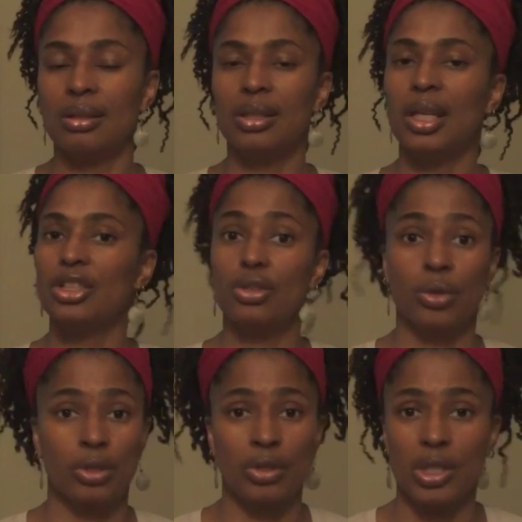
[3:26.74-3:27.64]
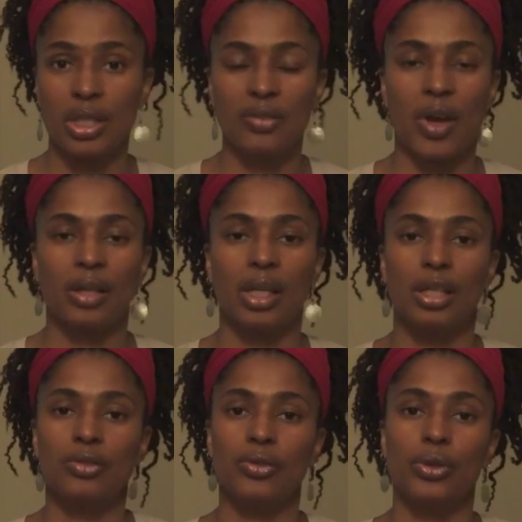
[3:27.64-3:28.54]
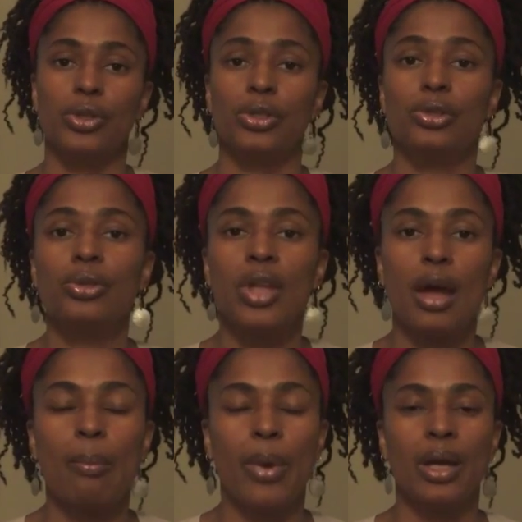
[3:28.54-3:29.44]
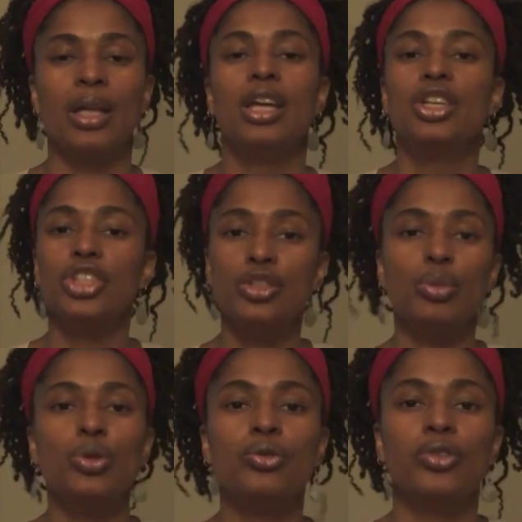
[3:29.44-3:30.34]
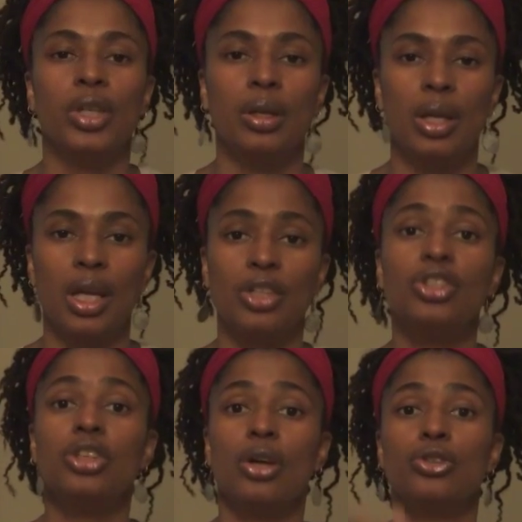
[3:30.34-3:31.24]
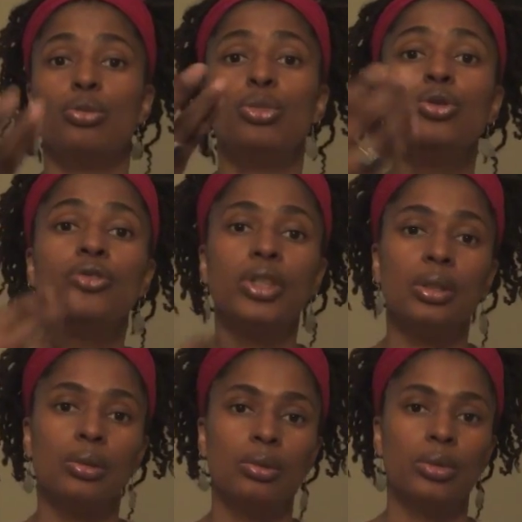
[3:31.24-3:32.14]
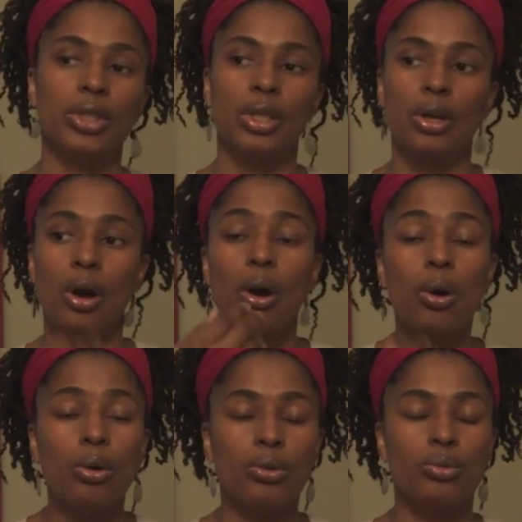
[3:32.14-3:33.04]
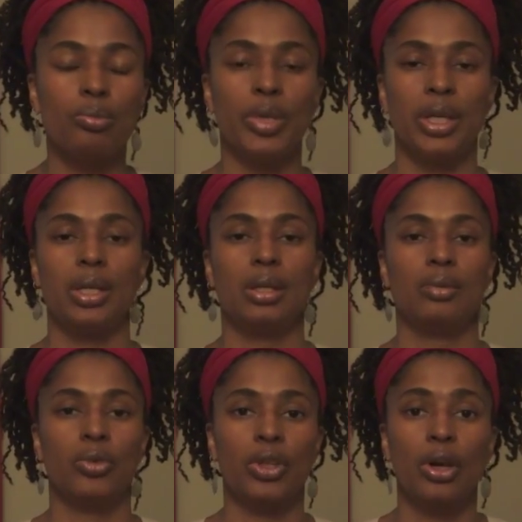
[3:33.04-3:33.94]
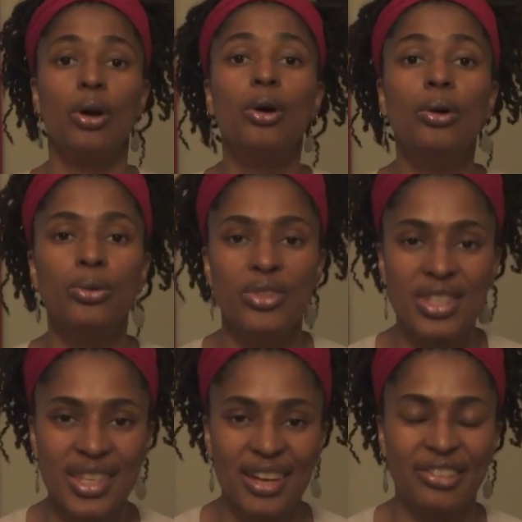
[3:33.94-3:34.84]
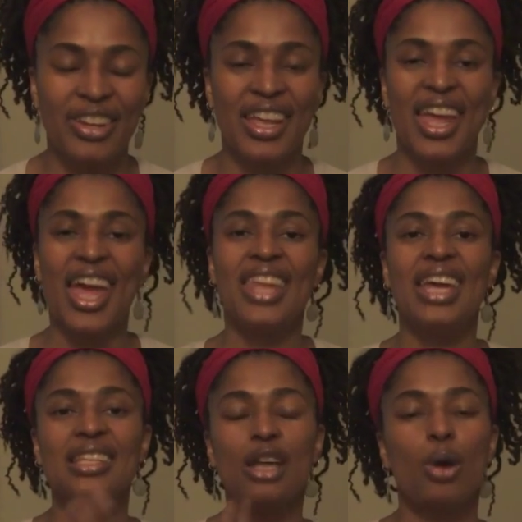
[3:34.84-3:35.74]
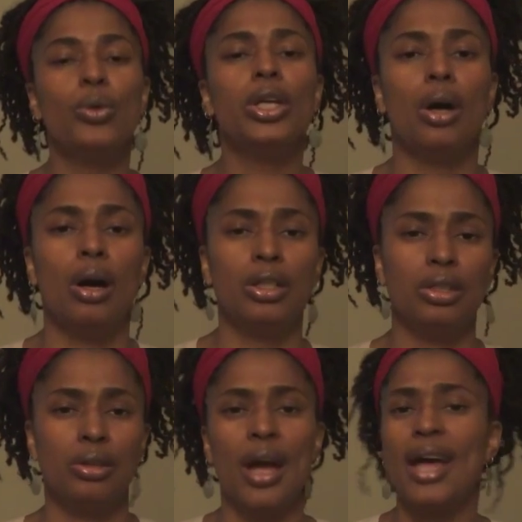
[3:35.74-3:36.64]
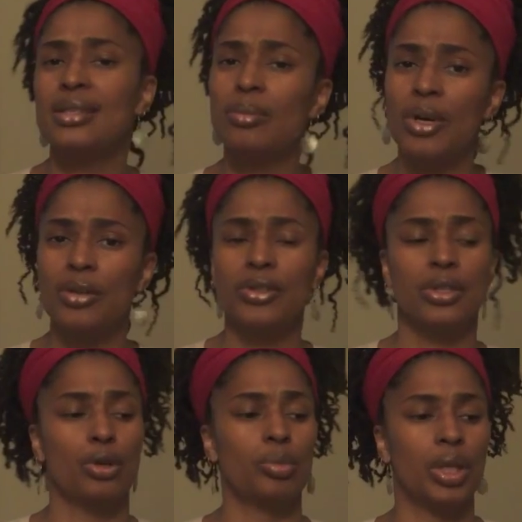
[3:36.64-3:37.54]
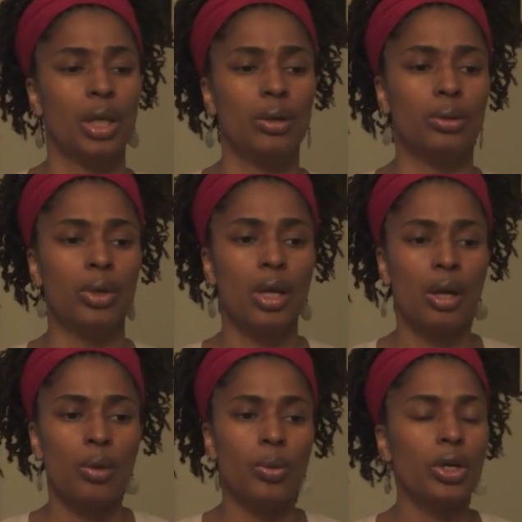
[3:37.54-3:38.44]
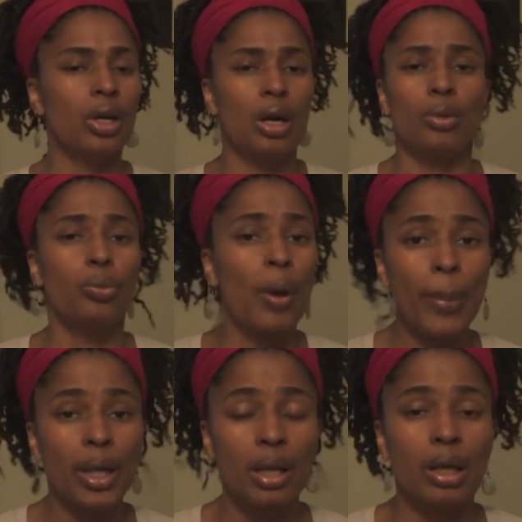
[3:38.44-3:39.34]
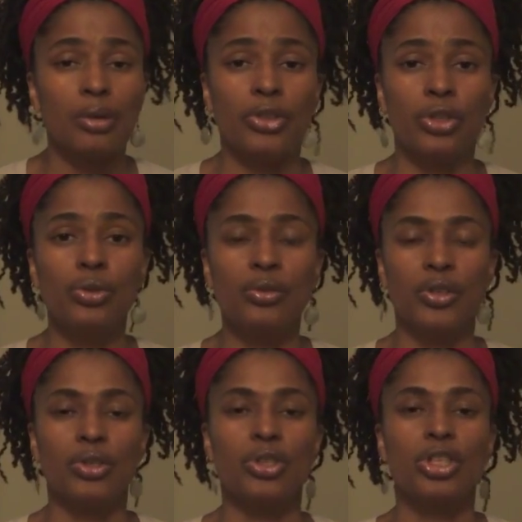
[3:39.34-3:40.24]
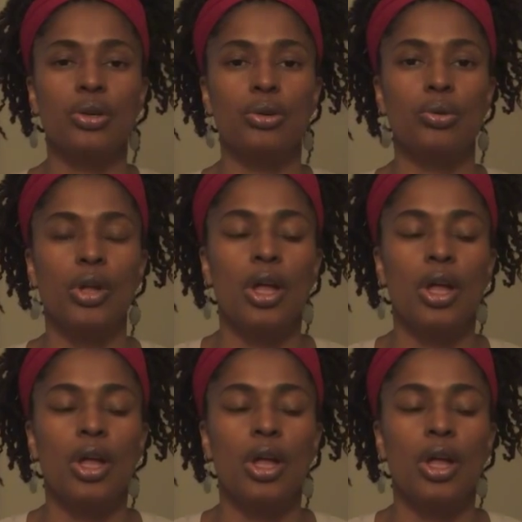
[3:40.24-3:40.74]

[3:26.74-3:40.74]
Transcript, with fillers: Takes three hundred sixty-five days for her to do that, but she's moving, and she's also moving within her own being, with her own self. And that's how we are, you know, as above, so below. We are a replica of the universe. So